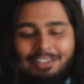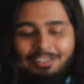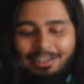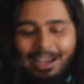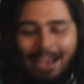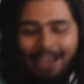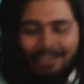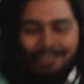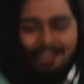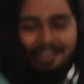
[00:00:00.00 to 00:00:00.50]
think you
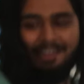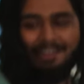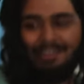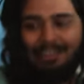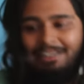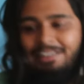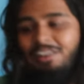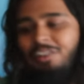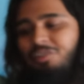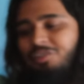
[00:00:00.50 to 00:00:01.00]
guys need to
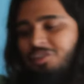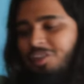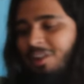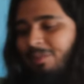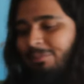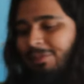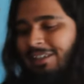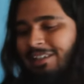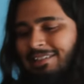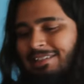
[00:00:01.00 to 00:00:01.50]
see those
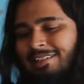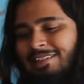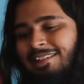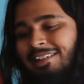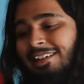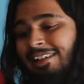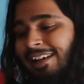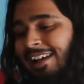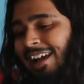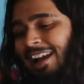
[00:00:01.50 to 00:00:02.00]
on me because